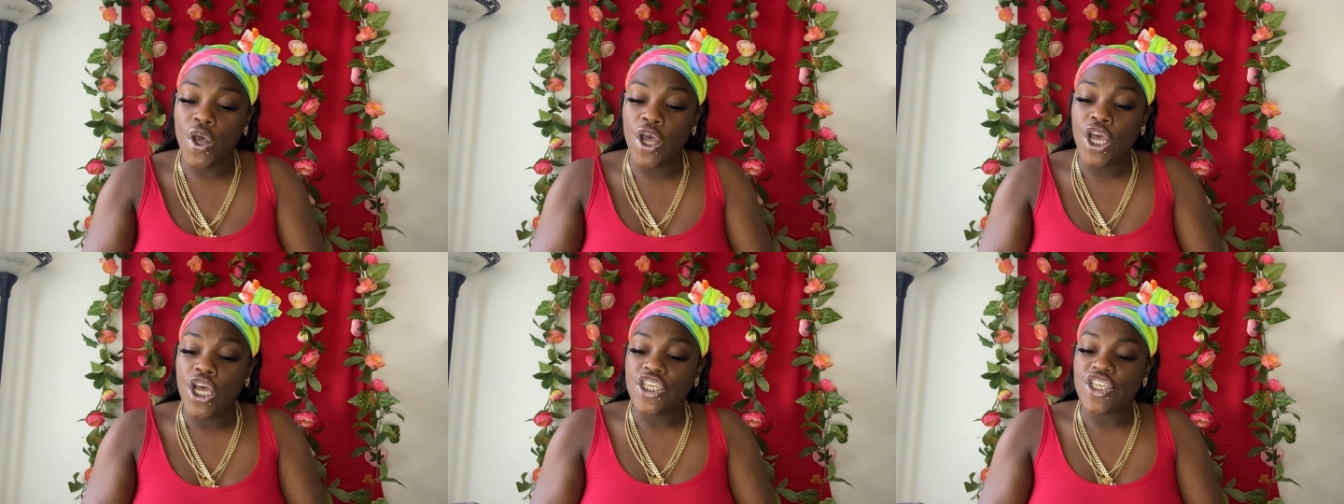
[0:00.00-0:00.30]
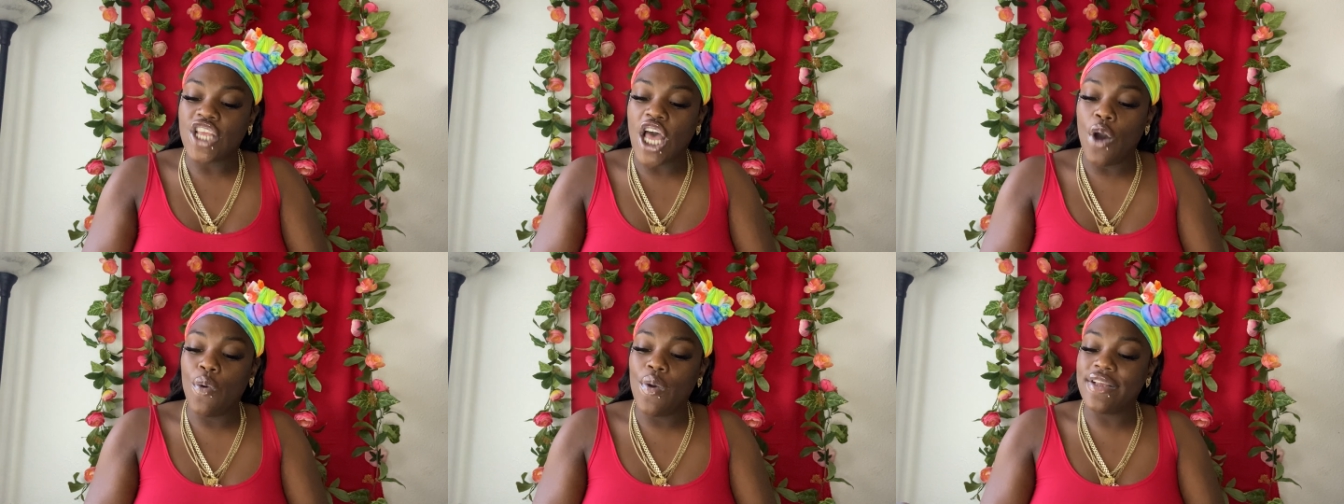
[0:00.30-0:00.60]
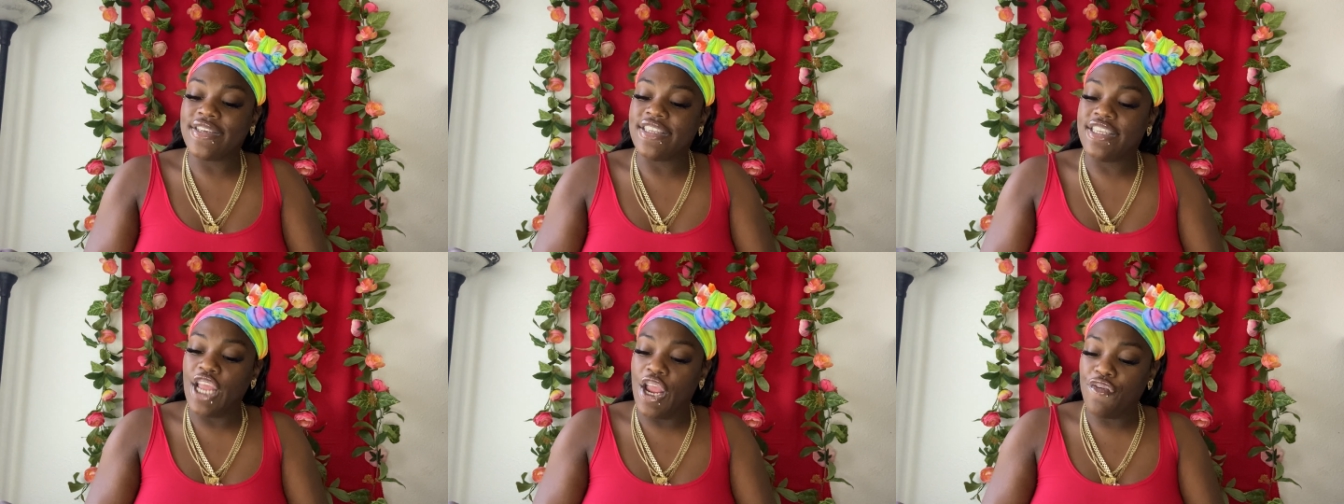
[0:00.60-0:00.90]
So
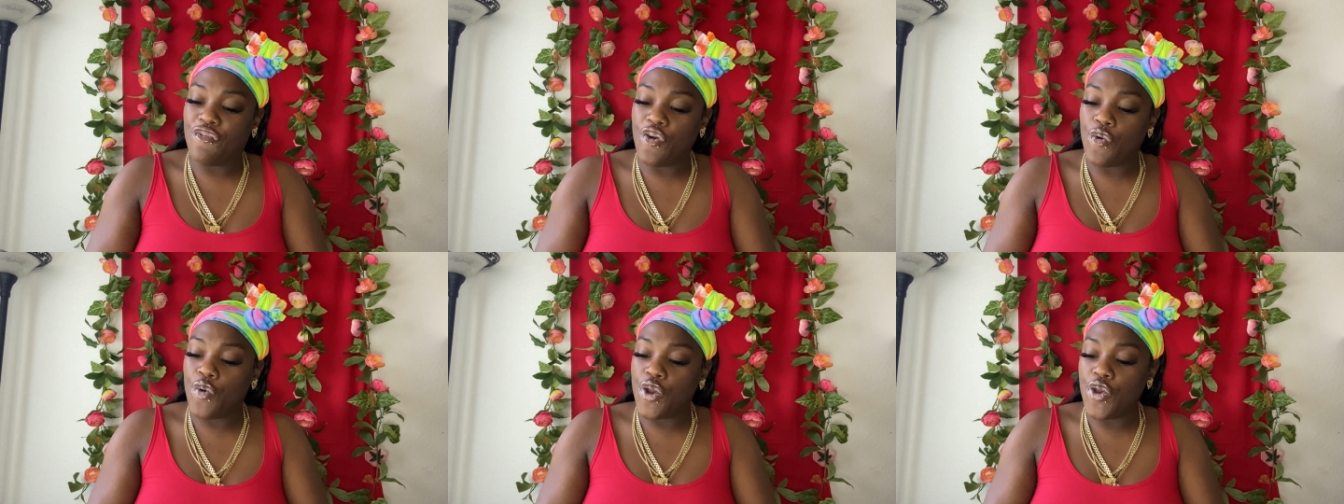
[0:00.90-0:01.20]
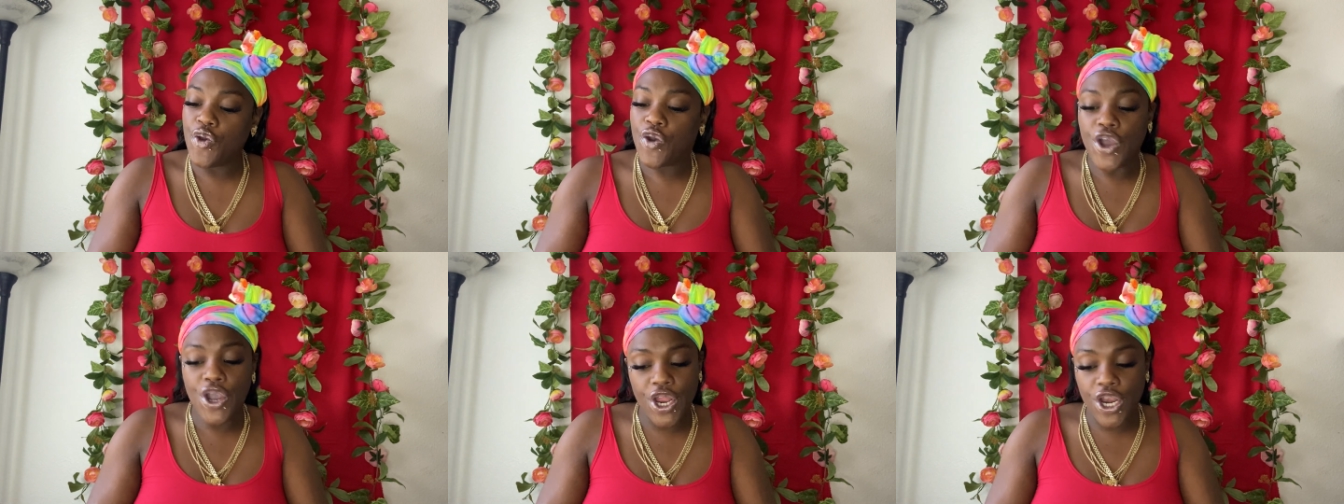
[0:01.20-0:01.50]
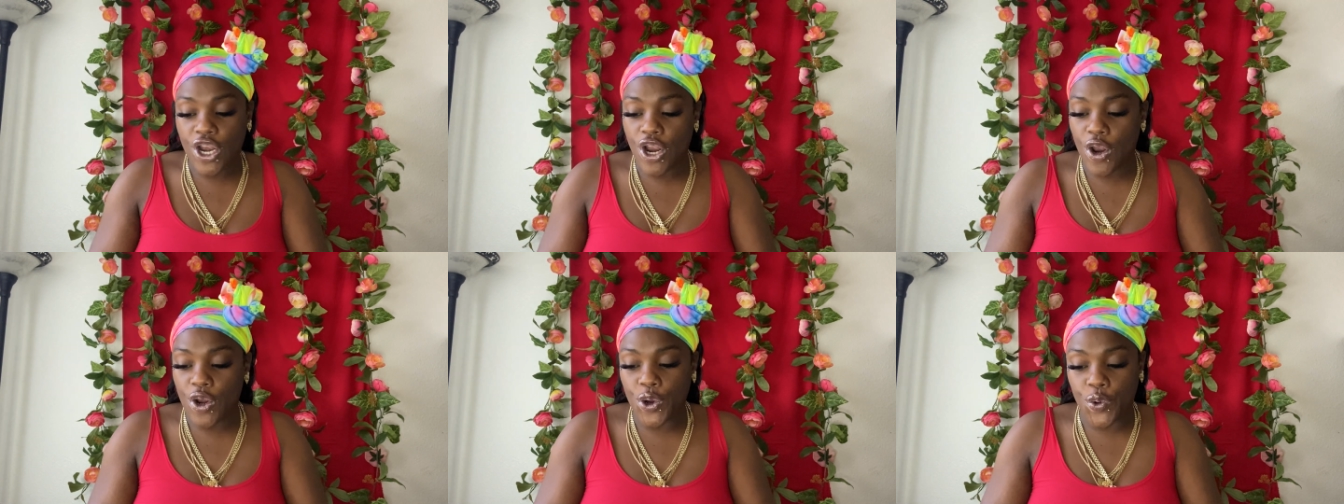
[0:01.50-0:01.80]
it's different when you cooking
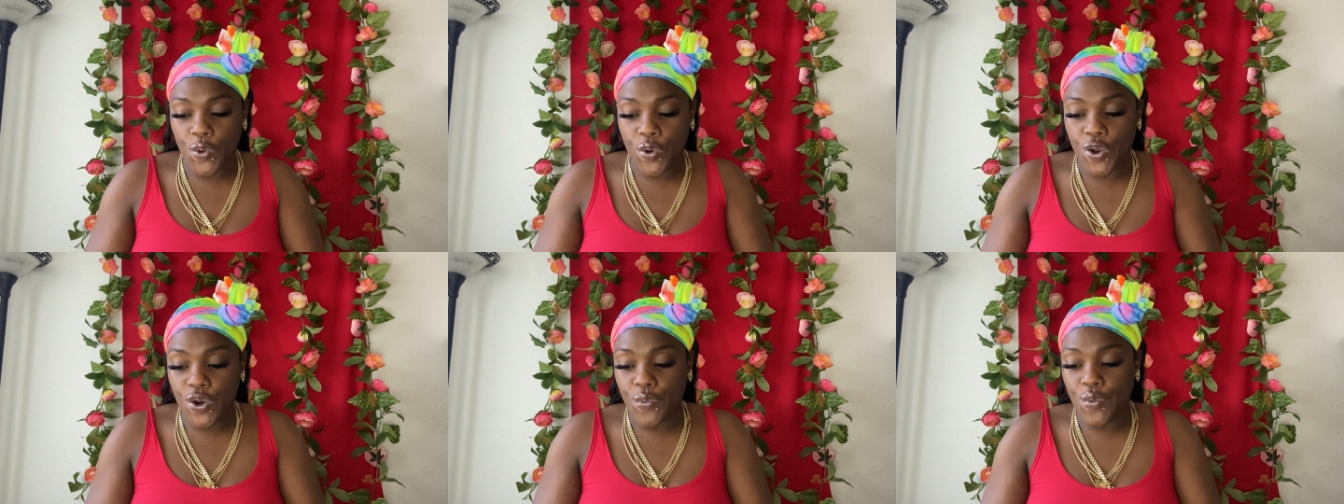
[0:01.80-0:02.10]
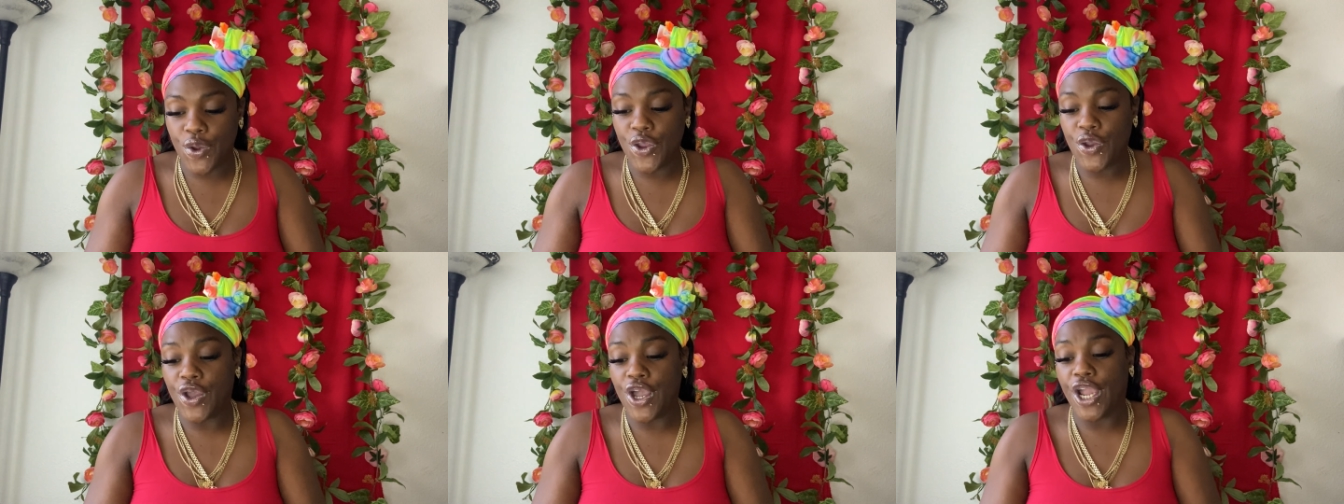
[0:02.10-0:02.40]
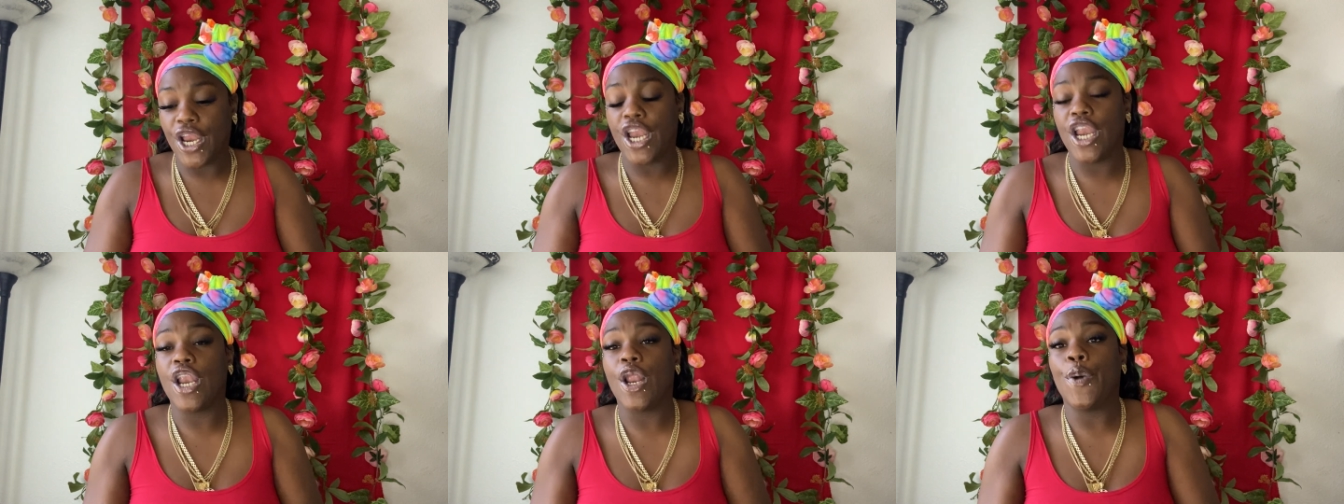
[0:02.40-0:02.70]
it on a grill and when you
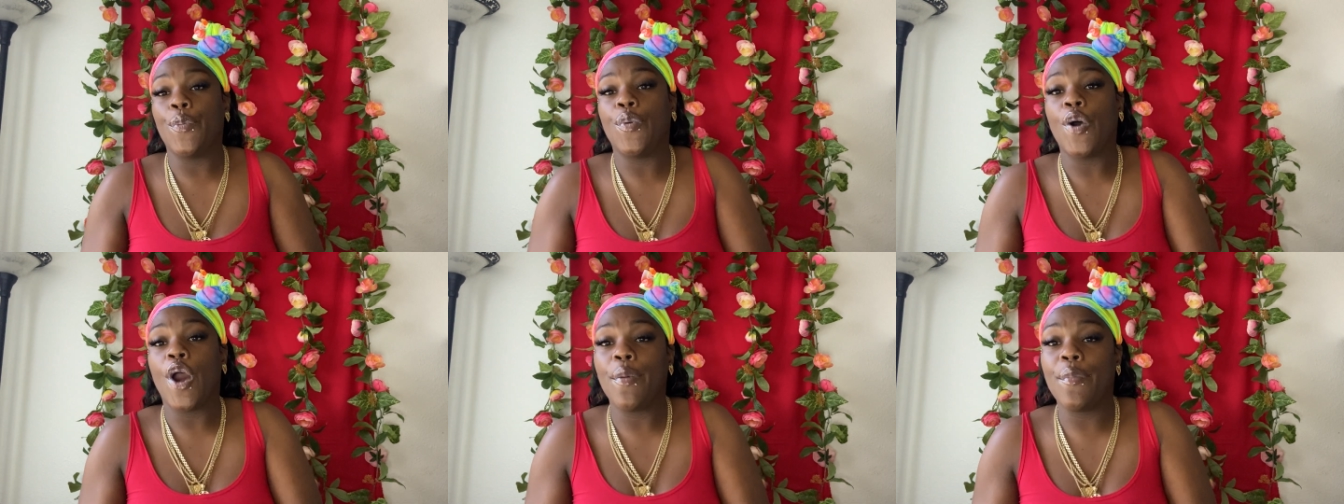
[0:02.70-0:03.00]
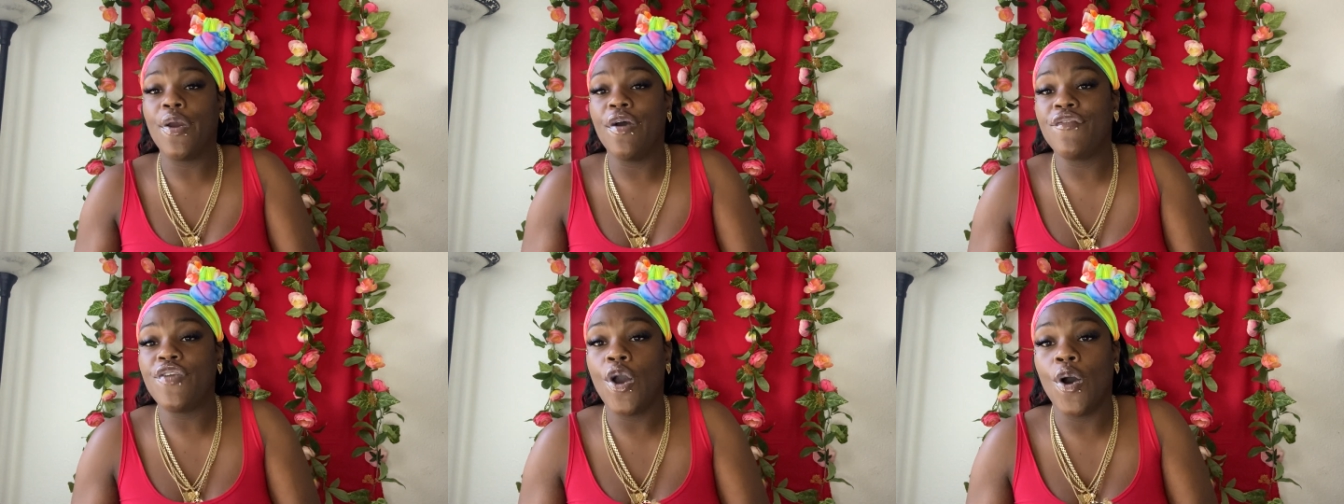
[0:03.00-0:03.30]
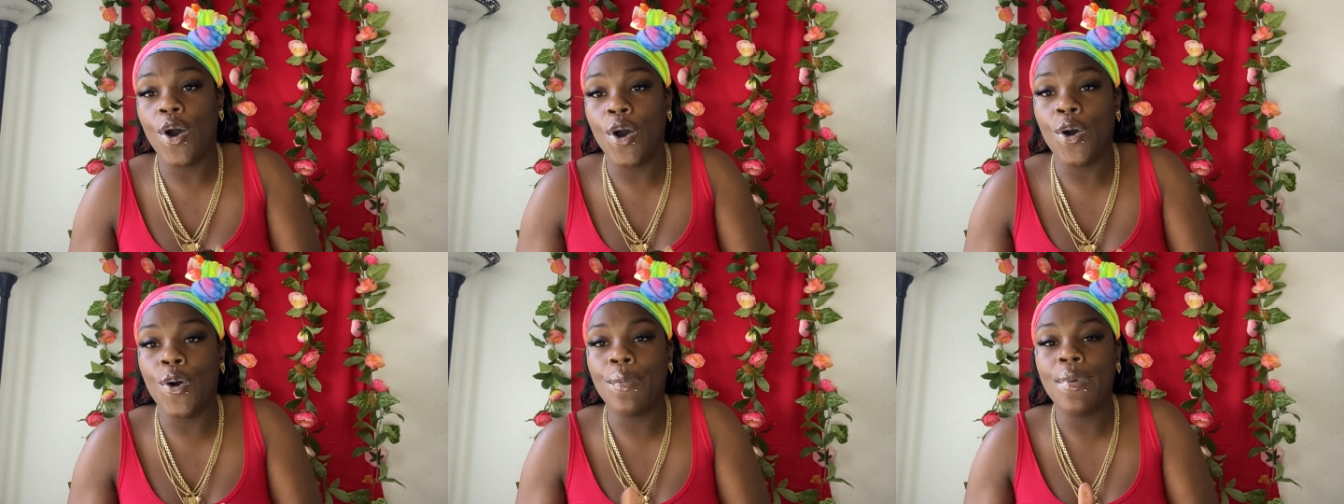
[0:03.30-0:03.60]
cook it in the apartment of
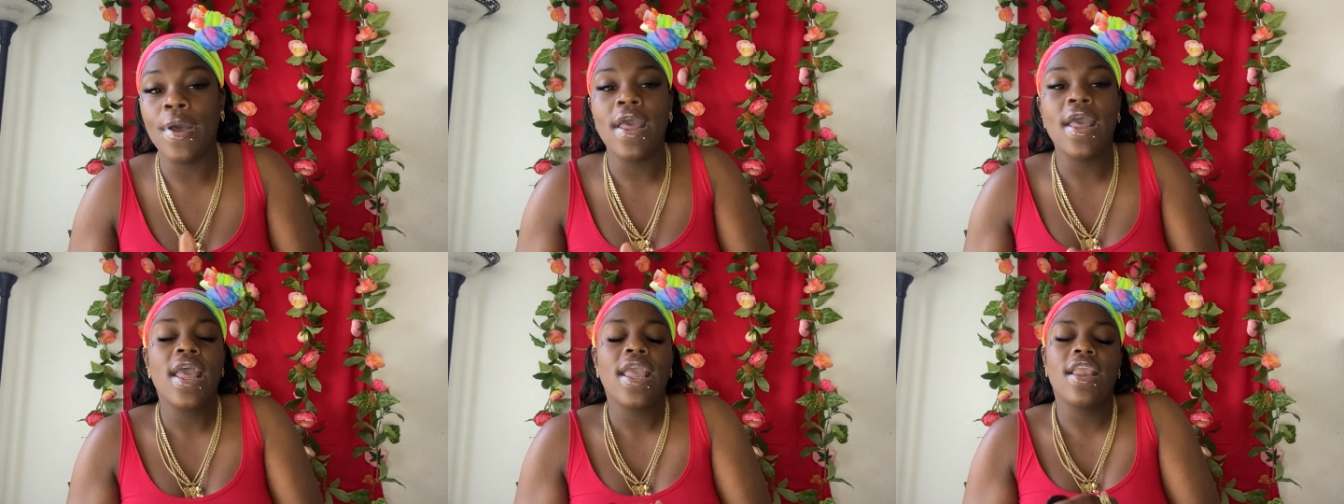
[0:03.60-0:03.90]
your home.